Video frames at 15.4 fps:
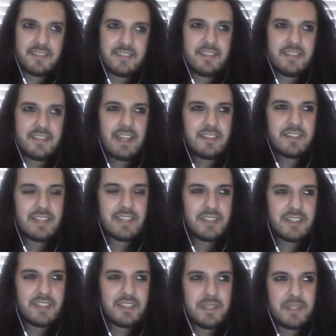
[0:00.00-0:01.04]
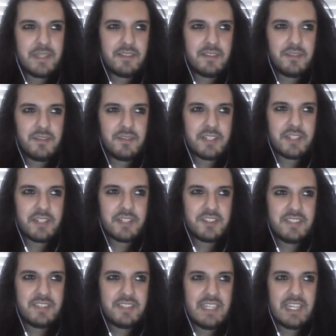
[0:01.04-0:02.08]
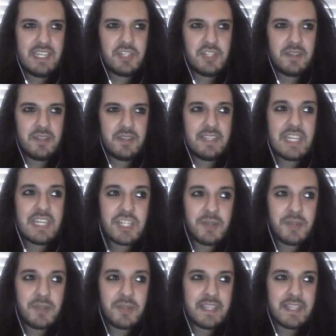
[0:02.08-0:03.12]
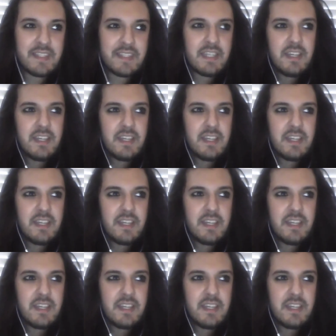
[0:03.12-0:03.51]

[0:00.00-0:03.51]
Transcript: yeah. that's, that's a bit too much the issue. And the issue is,